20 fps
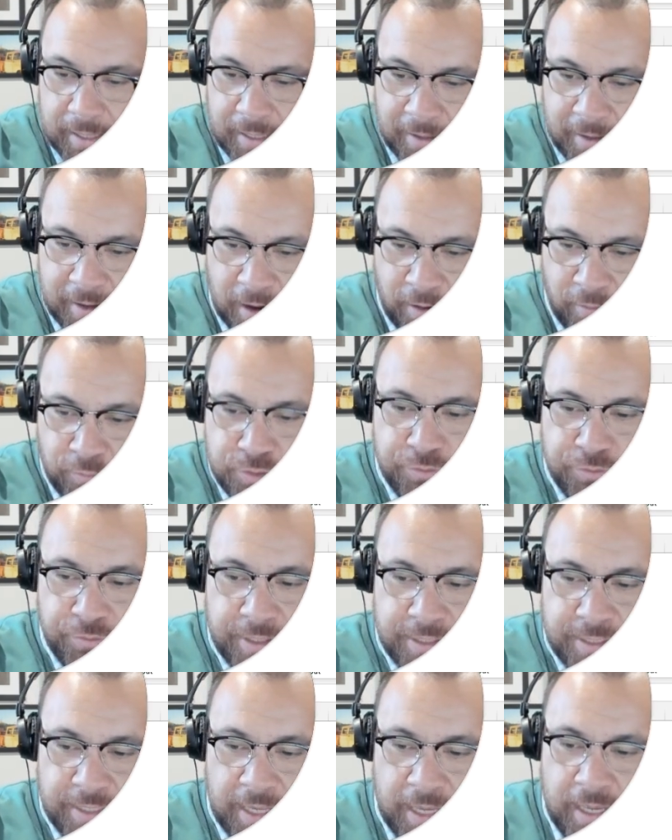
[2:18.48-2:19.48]
Encourage your
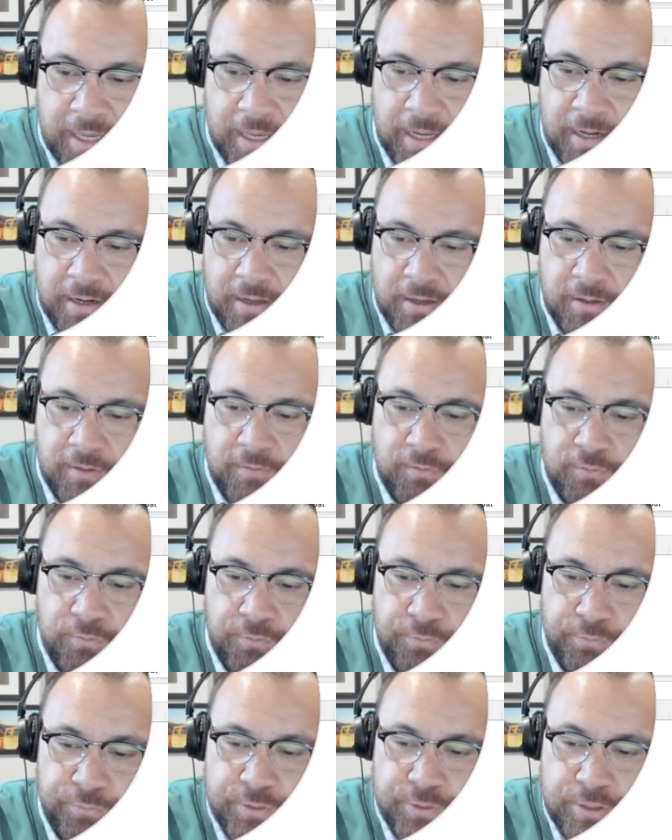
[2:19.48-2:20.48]
executor
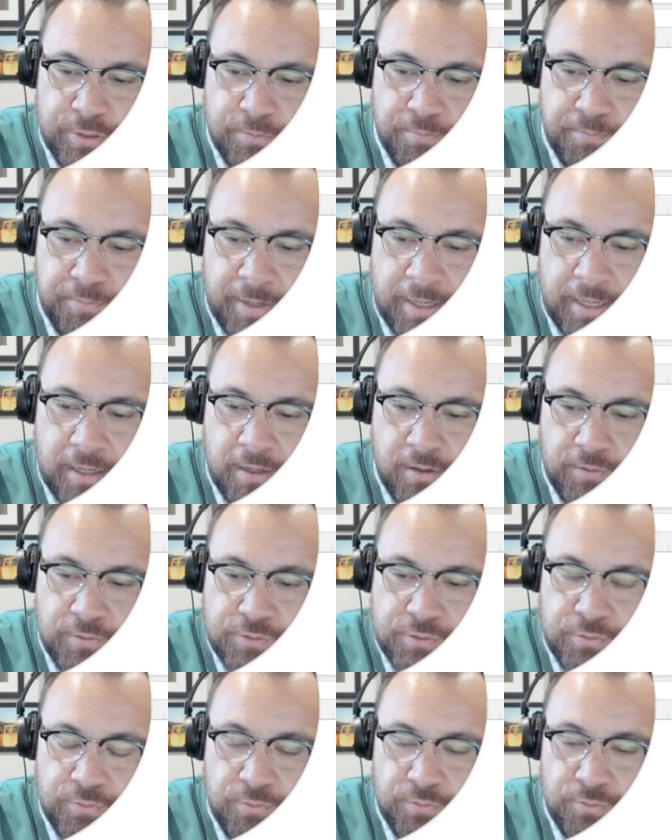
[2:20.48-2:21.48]
to speak
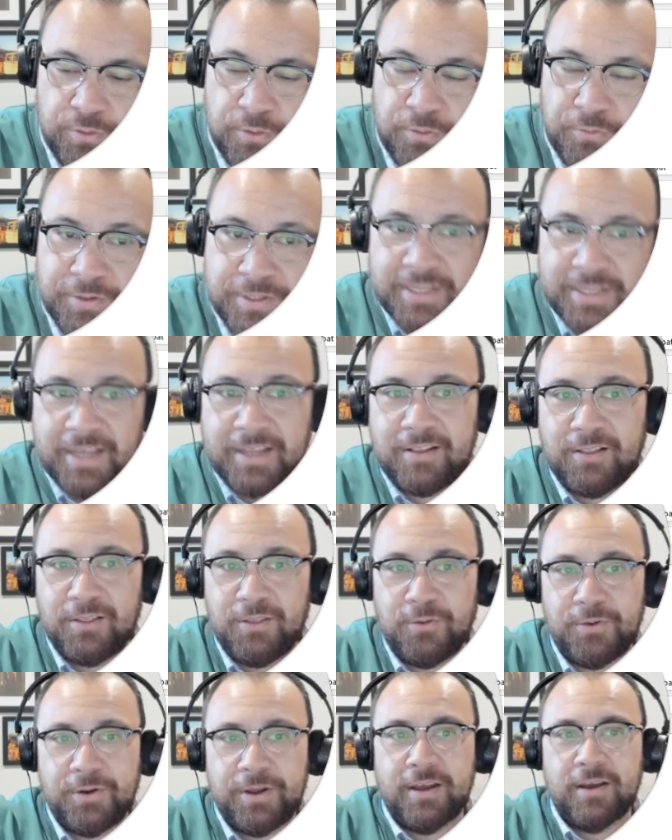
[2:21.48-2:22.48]
to your estate
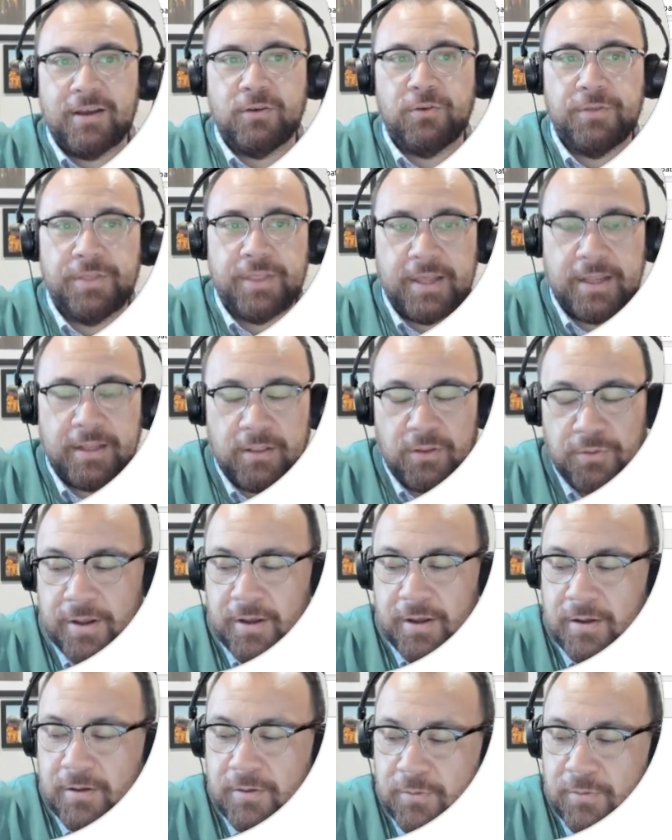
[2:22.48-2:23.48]
lawyer or their
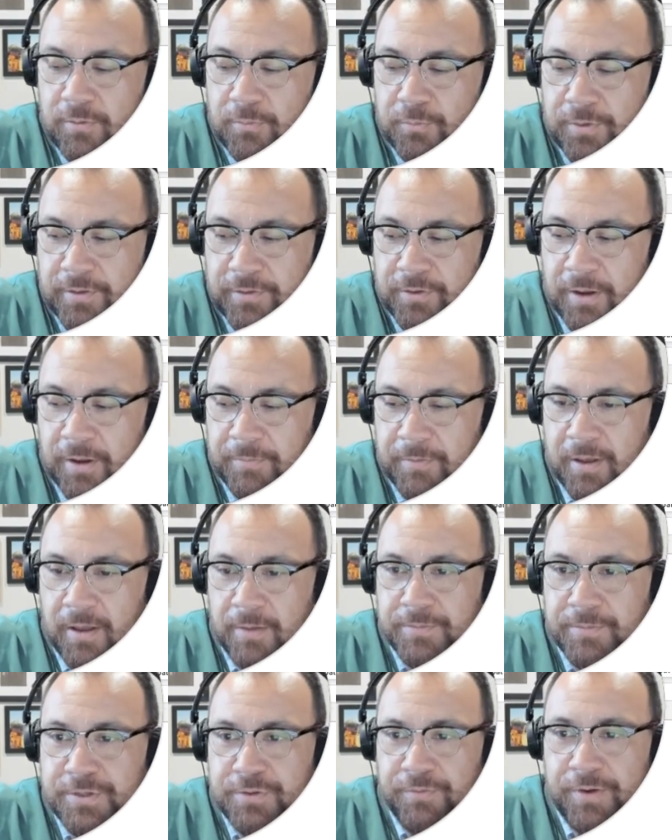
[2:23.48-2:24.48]
lawyer when the time
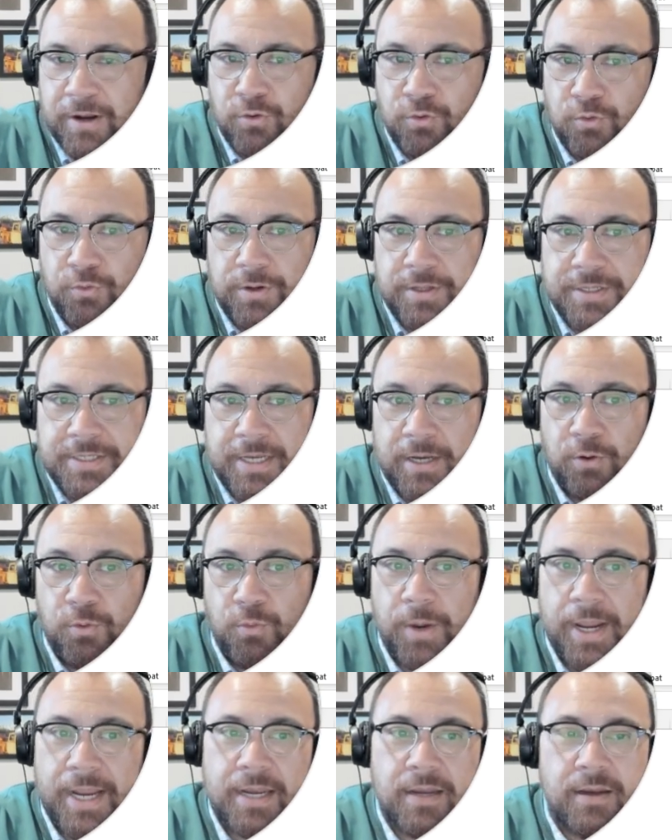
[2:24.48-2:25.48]
comes around who to tell
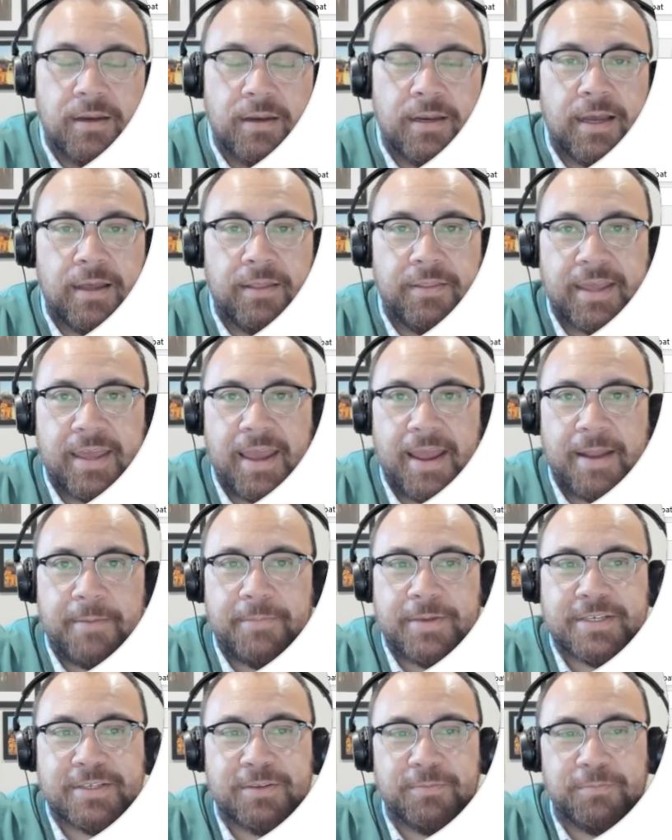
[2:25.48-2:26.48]
when. There can
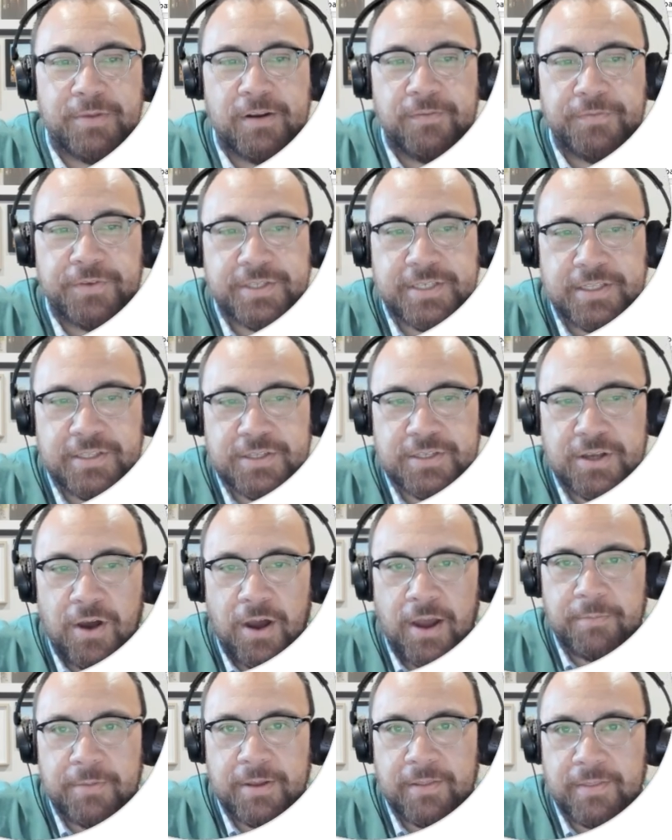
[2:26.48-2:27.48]
be some benefits in
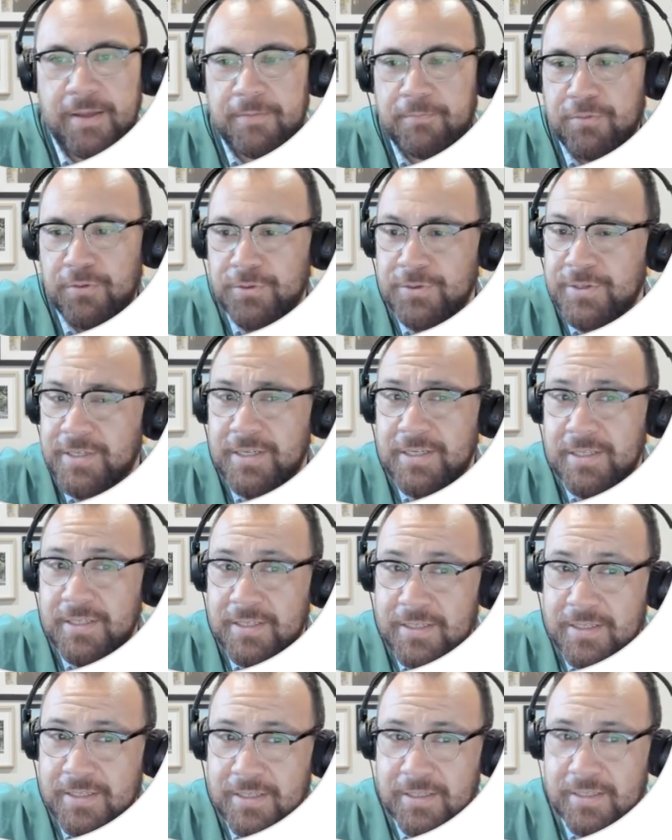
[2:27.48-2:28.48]
timing that
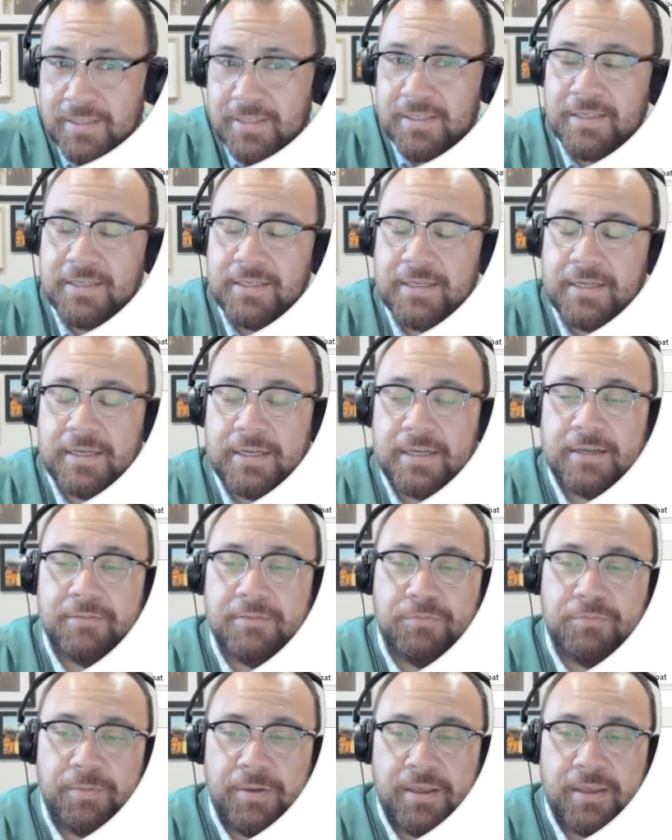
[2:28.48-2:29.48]
process,
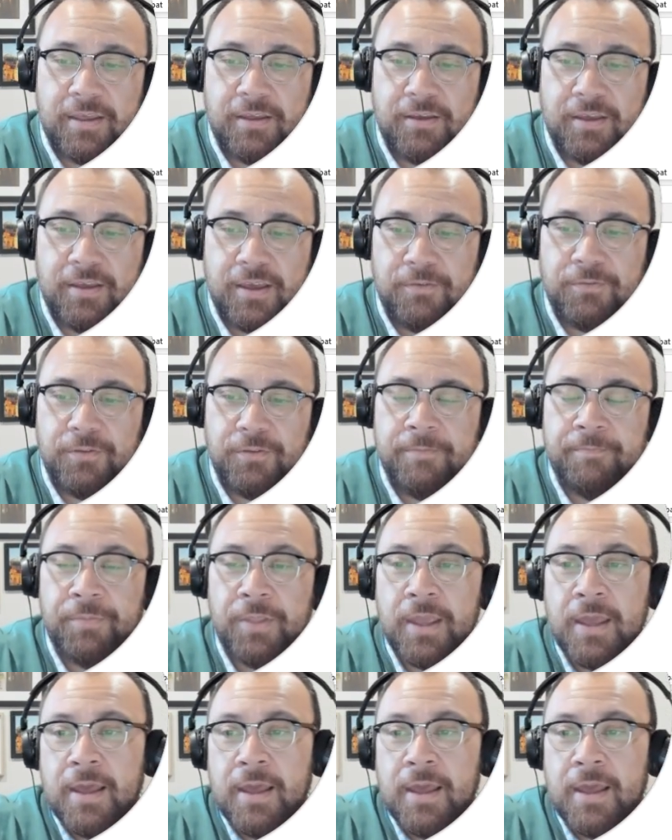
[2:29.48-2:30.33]
speaking carefully.